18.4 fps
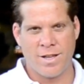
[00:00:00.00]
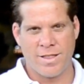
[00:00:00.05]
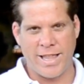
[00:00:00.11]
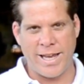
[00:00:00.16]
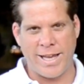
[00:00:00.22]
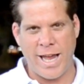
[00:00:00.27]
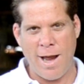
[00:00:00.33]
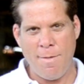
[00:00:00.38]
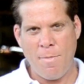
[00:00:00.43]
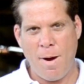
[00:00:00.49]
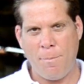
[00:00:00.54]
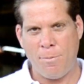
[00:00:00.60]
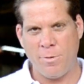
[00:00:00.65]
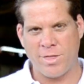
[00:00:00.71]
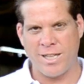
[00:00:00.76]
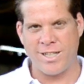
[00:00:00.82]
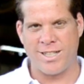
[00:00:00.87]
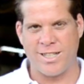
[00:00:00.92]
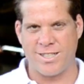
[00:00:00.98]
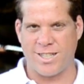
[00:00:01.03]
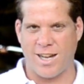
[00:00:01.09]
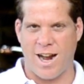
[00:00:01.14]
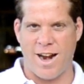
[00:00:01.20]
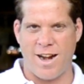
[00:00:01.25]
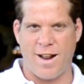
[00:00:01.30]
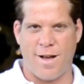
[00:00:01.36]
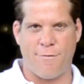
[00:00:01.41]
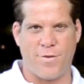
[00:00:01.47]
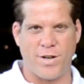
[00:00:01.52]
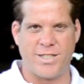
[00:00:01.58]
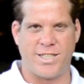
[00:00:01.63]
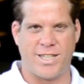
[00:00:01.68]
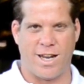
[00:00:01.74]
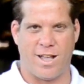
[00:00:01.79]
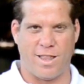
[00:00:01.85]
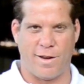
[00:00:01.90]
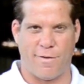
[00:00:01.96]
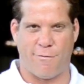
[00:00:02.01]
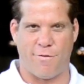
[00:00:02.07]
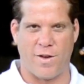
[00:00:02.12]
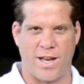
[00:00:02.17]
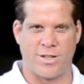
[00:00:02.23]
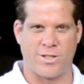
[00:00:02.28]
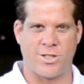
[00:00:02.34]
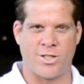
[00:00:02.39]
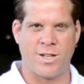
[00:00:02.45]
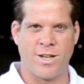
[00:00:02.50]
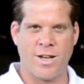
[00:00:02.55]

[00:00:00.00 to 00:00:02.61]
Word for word: They came up with the design of a jellyfish.